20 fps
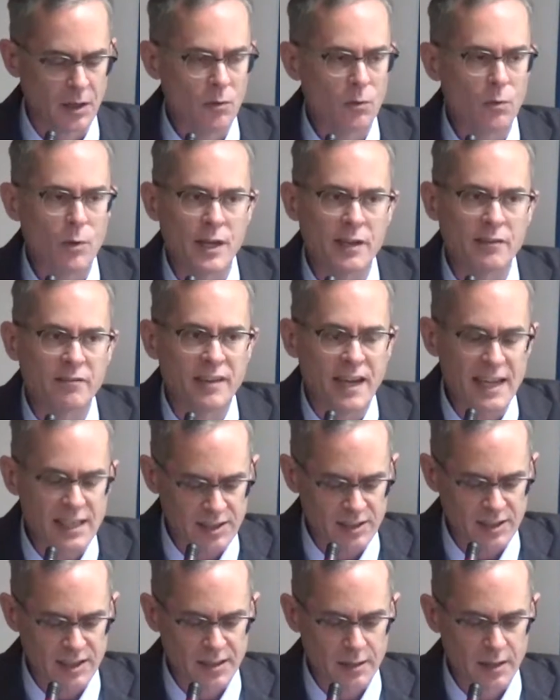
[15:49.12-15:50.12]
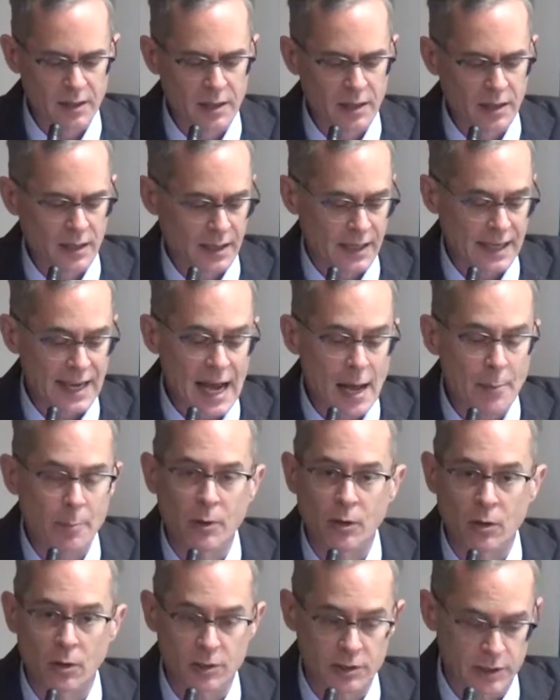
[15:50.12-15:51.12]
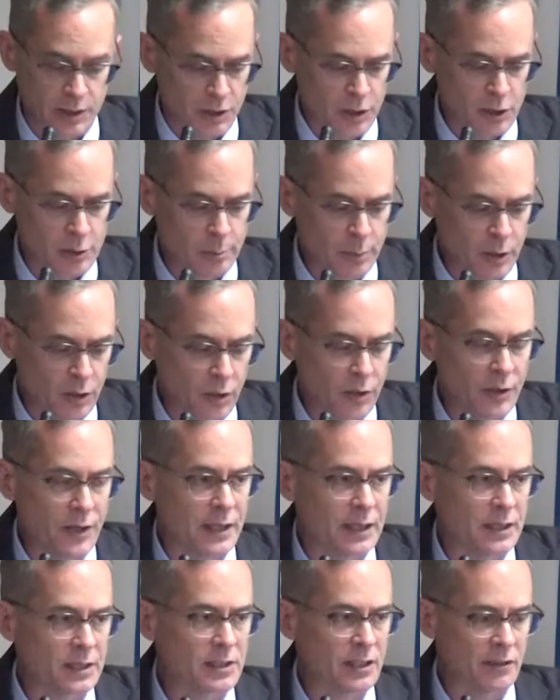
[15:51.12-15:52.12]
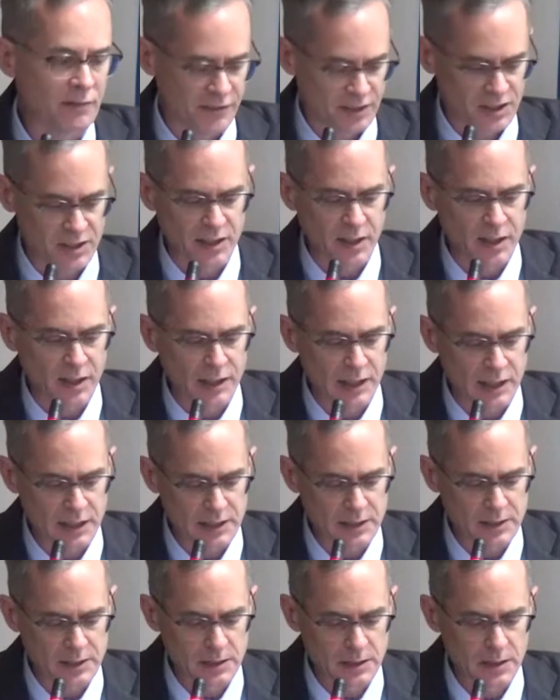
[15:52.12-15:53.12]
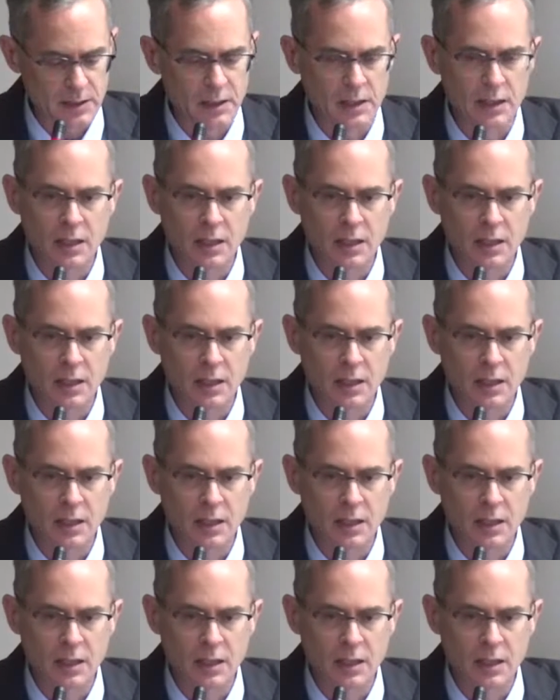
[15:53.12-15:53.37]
We invest in capital, such as buildings and facilities,